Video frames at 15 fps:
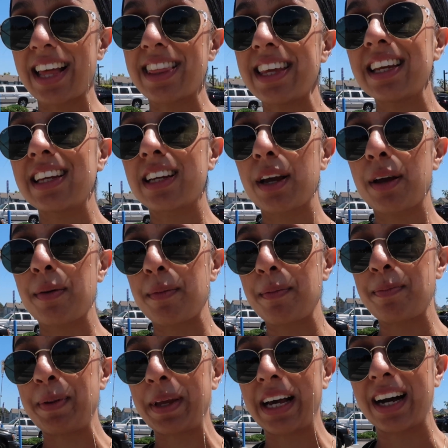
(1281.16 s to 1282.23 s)
I think
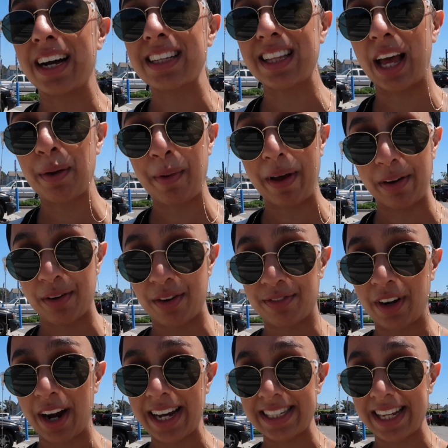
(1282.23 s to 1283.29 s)
because I went on a
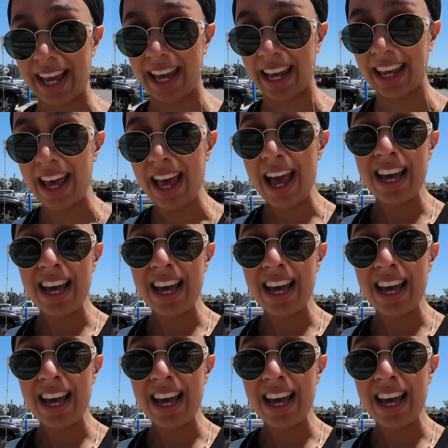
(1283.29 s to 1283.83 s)
Friday,